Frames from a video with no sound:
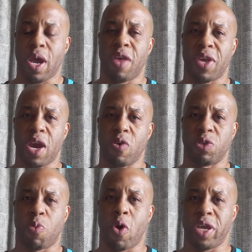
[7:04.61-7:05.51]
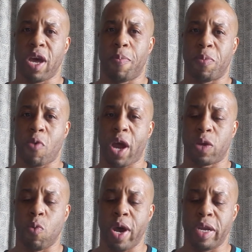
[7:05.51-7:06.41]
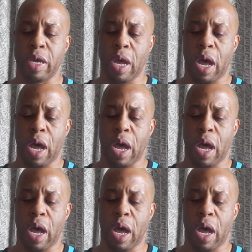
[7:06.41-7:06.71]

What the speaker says: at the arrows pointing up at product one,